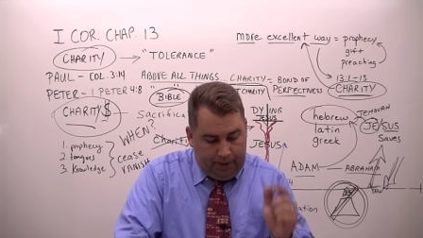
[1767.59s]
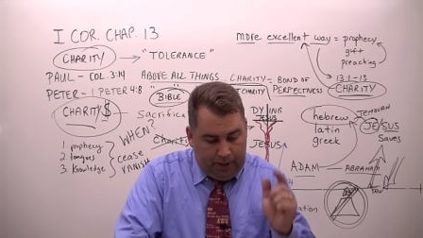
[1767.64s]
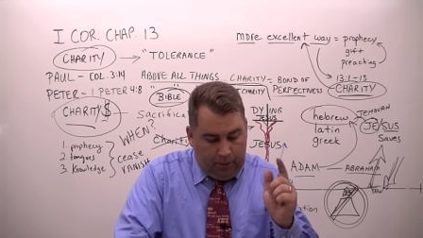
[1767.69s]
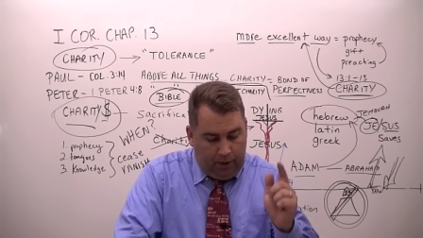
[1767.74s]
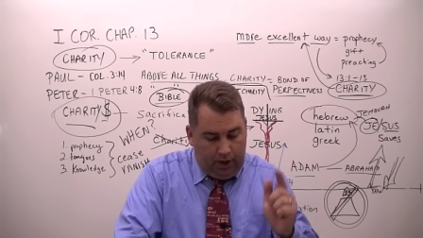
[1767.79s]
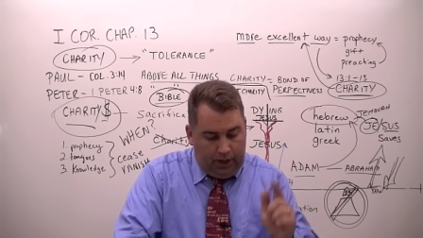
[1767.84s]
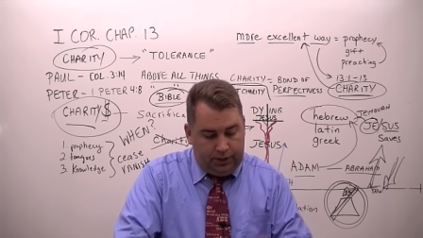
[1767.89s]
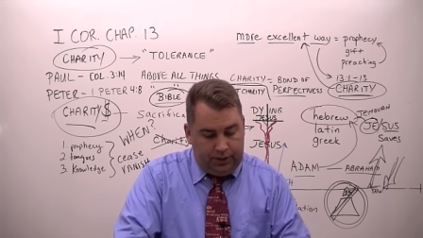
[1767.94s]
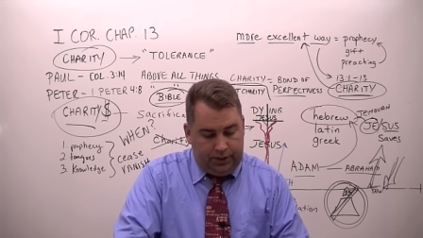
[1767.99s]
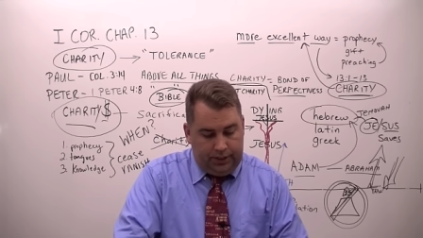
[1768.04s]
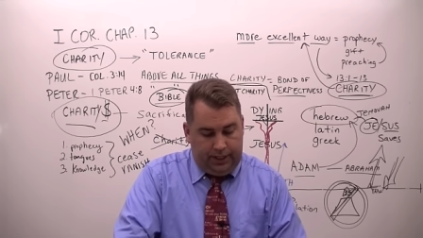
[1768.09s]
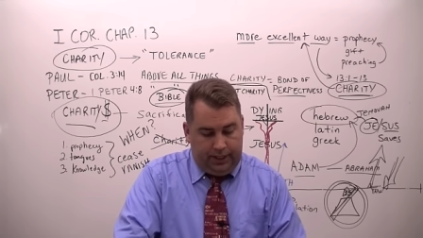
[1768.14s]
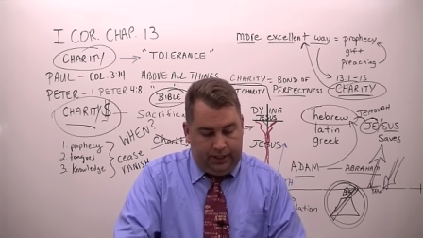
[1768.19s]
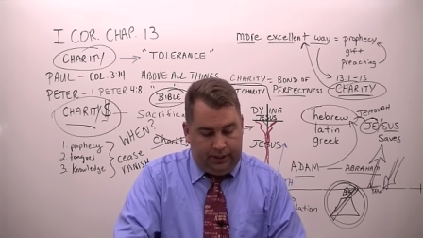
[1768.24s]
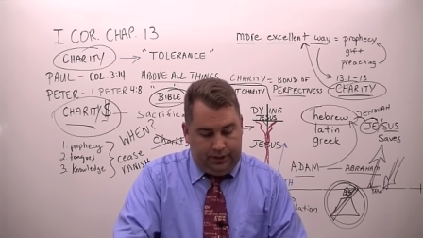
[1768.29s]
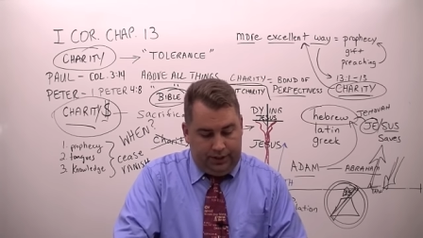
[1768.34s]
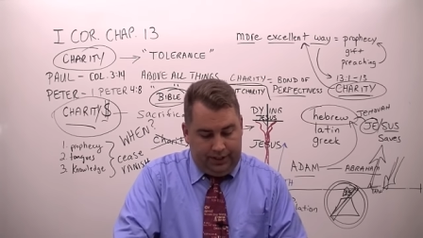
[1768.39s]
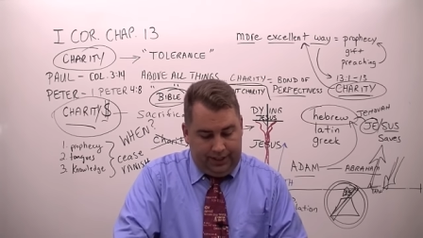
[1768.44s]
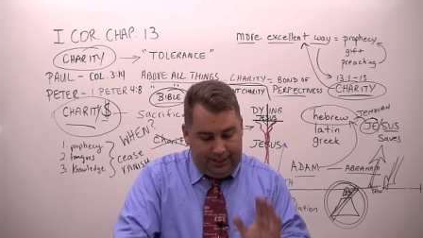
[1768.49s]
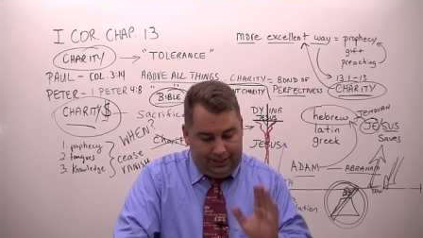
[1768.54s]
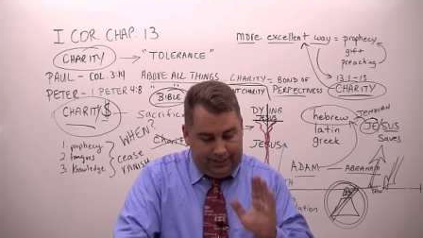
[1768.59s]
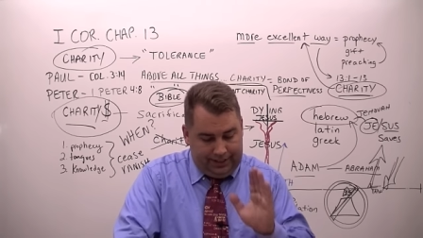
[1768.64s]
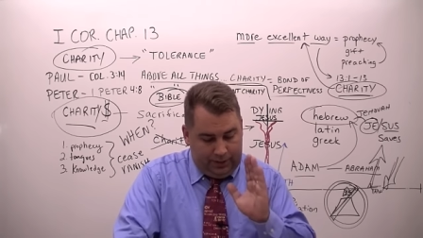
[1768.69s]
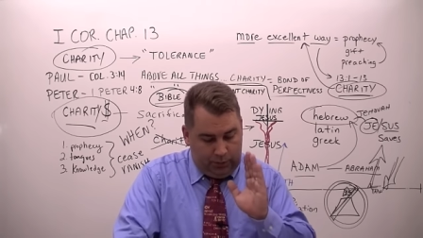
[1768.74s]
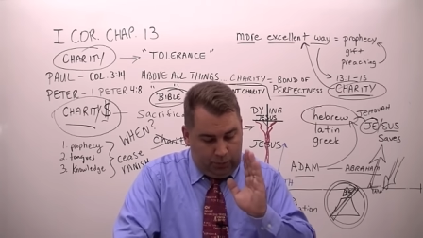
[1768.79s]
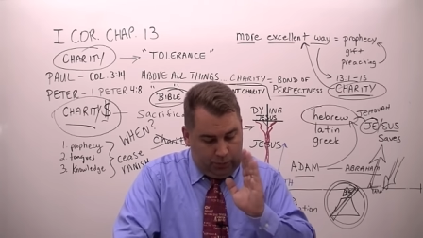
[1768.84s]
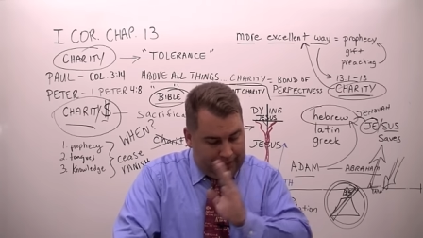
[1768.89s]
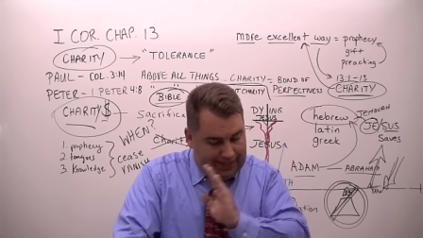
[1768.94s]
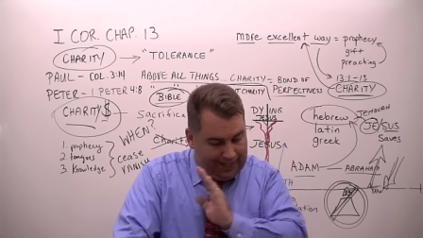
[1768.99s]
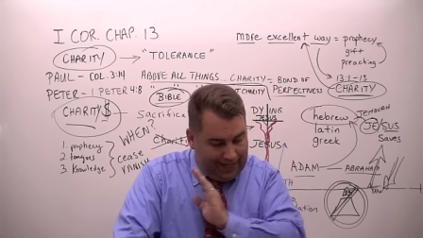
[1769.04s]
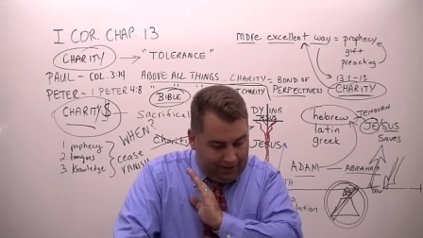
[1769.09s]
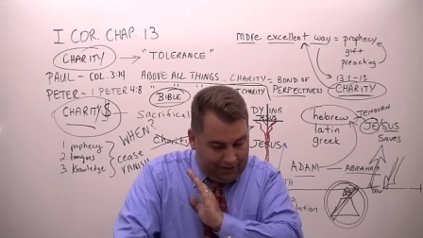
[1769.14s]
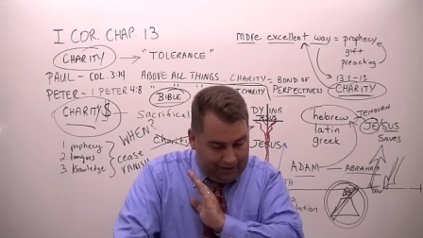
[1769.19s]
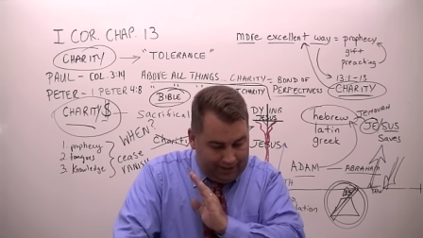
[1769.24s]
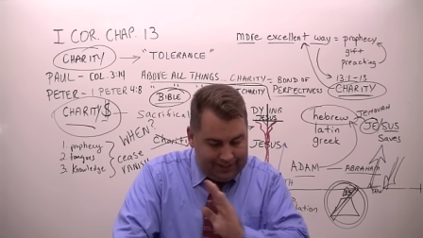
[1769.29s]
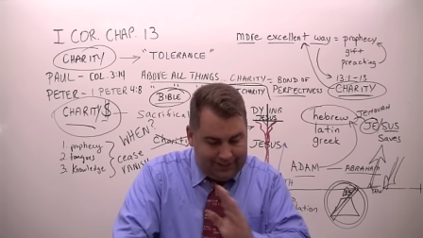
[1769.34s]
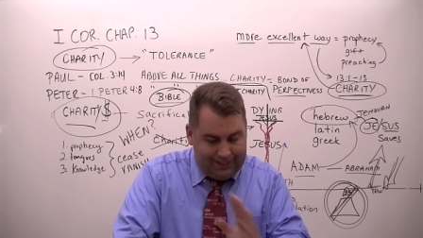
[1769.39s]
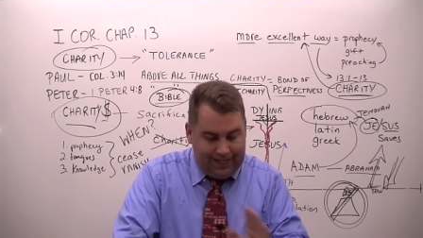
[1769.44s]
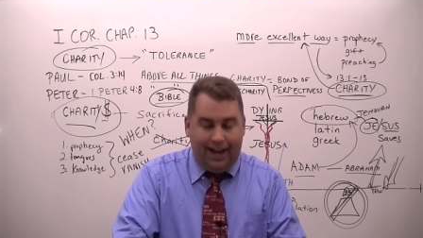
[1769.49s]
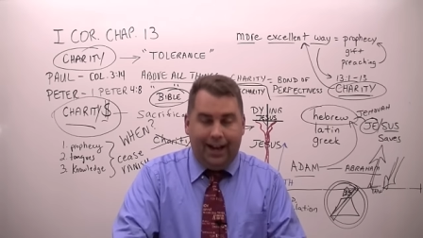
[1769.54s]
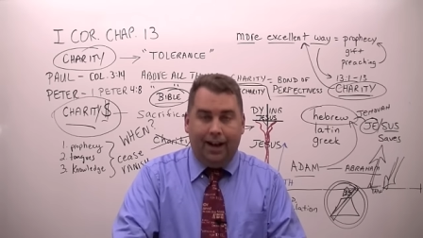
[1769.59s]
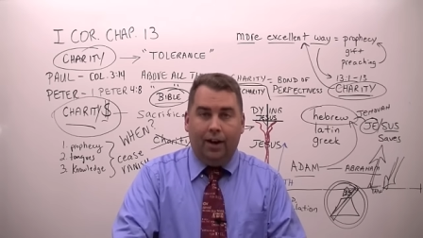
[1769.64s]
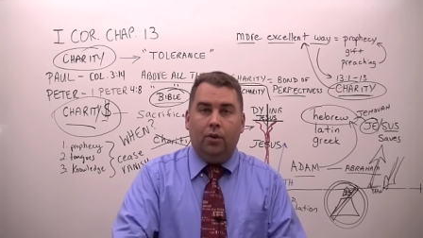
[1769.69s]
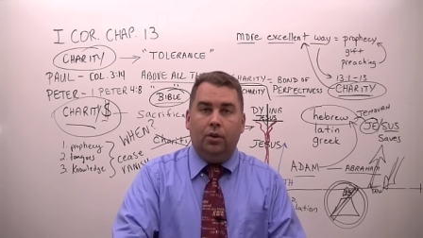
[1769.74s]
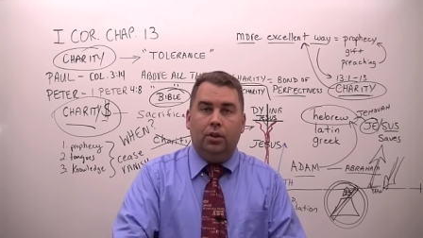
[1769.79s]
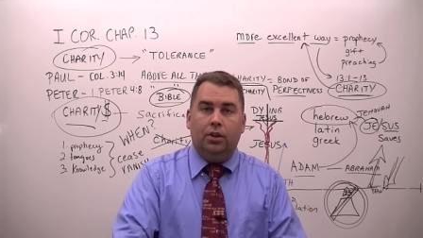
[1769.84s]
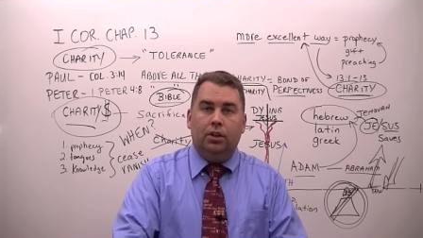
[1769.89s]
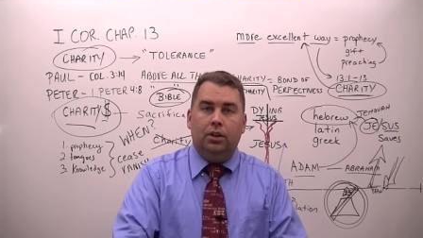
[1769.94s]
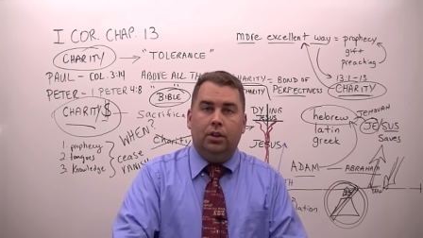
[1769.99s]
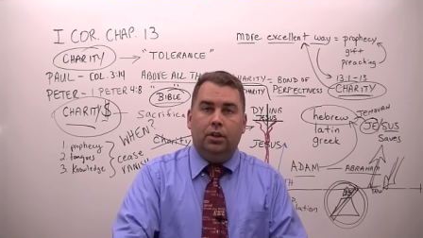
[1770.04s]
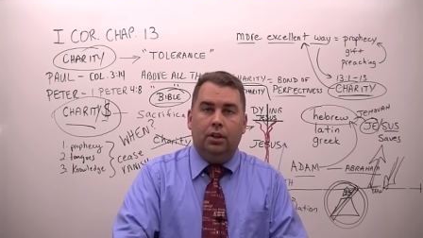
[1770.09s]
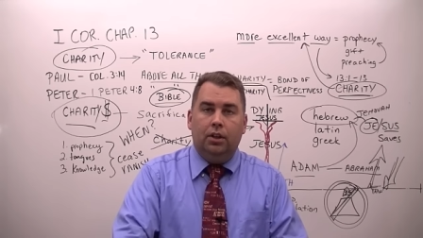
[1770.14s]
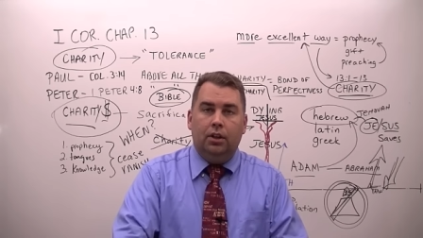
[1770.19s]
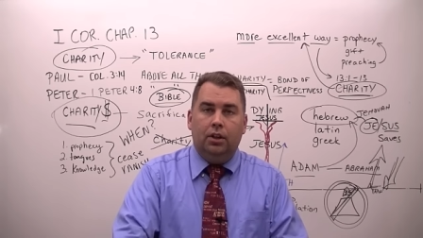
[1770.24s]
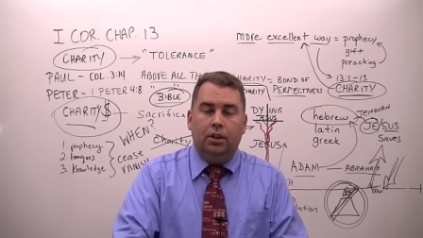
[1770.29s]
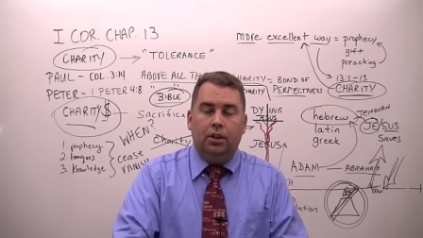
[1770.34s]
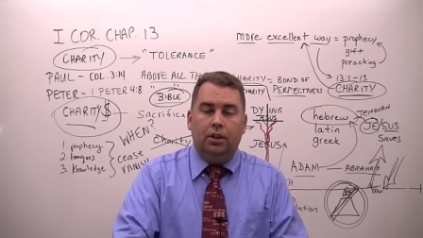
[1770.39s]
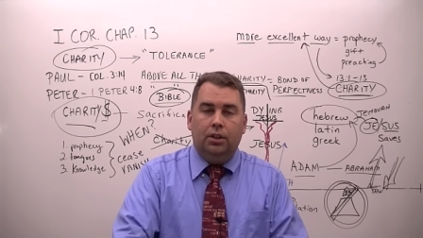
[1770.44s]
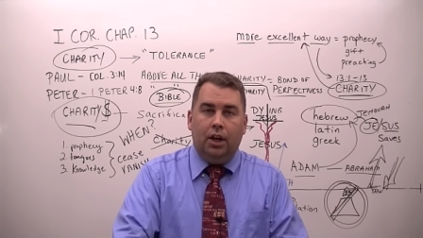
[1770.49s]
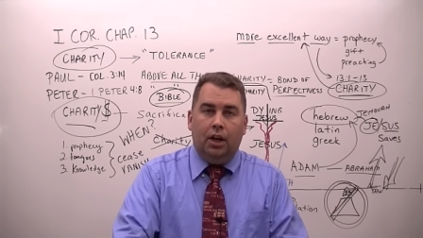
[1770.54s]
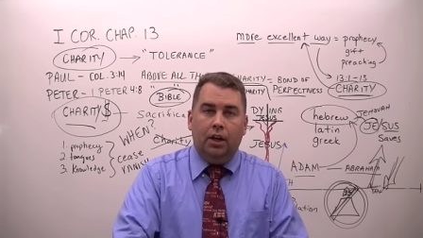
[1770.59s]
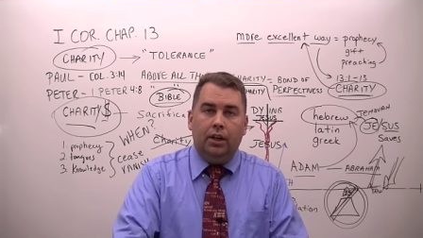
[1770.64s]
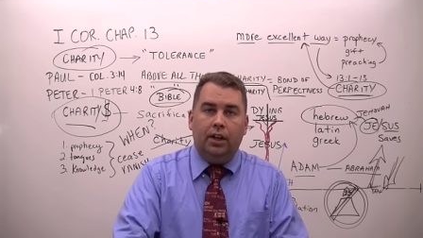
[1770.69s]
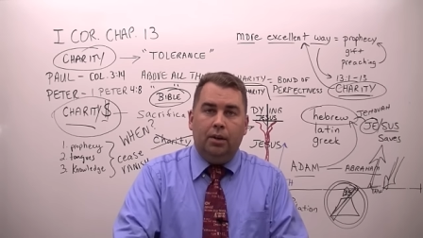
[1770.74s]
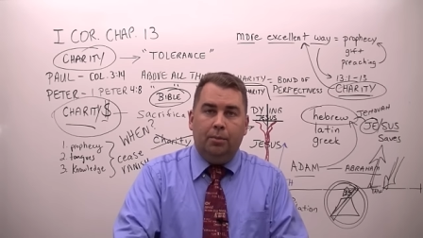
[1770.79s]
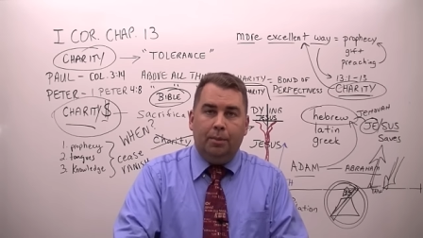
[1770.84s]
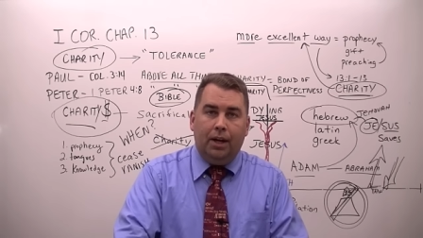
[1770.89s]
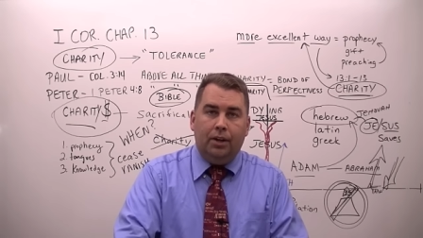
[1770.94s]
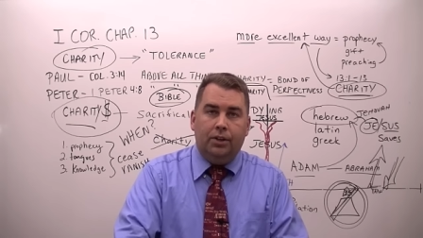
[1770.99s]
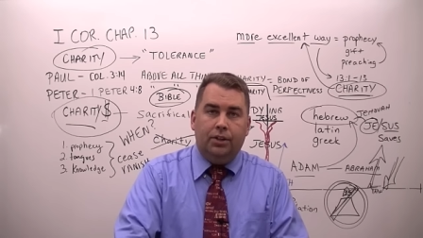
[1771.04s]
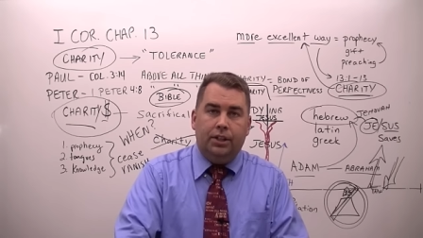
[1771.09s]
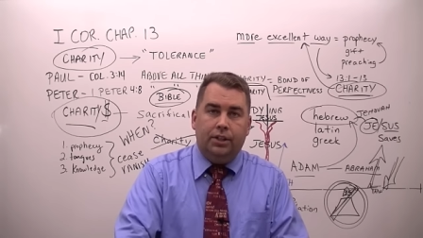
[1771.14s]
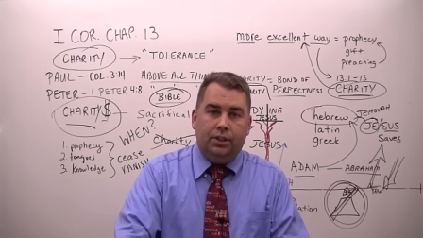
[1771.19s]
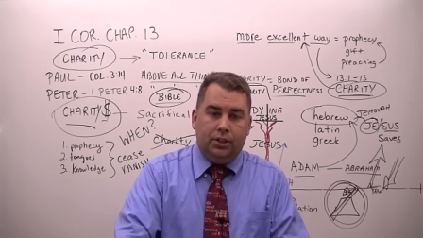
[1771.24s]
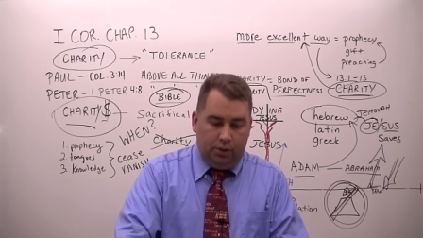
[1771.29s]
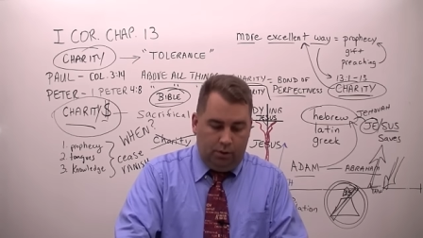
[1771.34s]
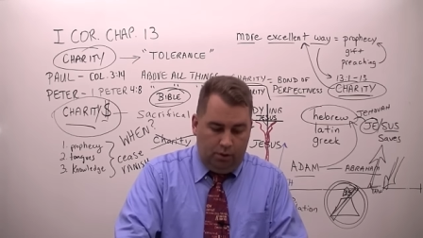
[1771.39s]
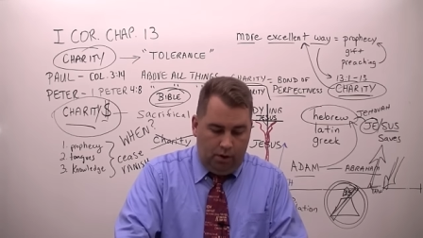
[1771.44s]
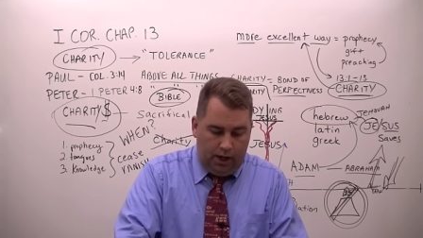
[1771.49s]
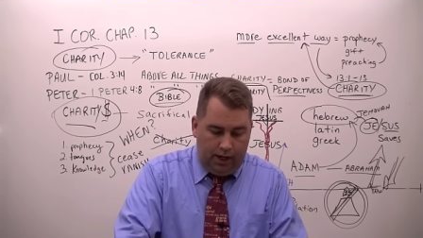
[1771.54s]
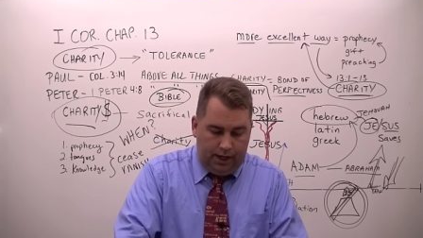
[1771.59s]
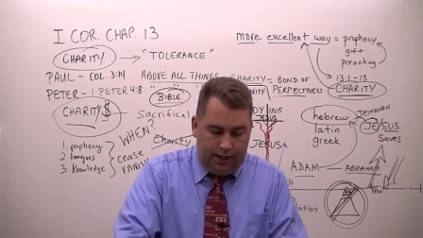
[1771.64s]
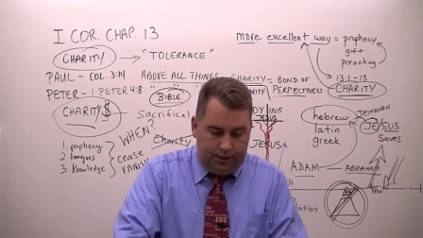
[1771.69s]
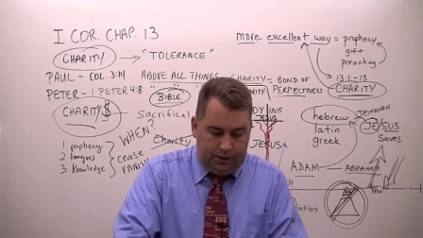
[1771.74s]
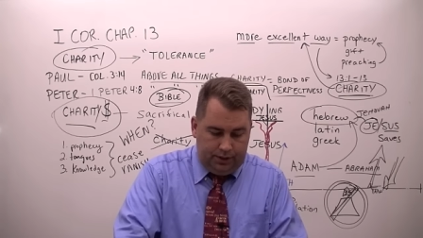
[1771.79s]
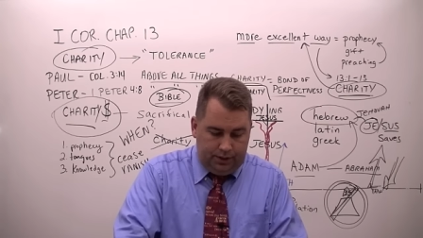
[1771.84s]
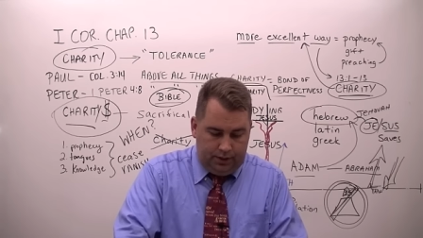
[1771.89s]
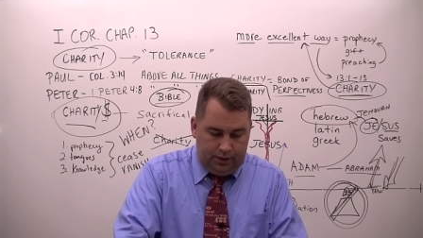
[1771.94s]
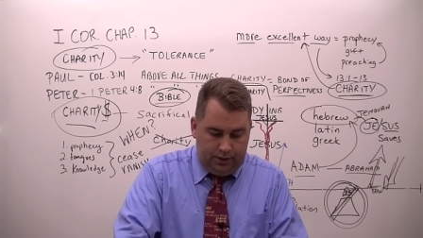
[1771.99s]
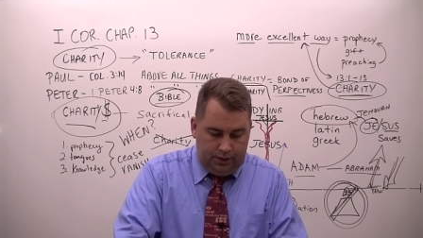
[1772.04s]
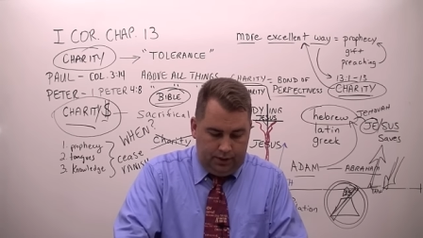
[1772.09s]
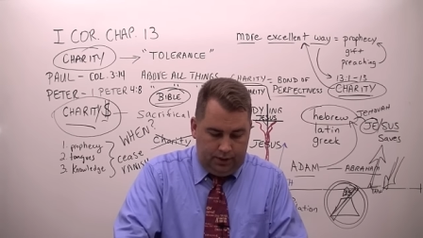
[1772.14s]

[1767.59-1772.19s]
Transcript: Now watch this. This is without a doubt talking about Jesus Christ.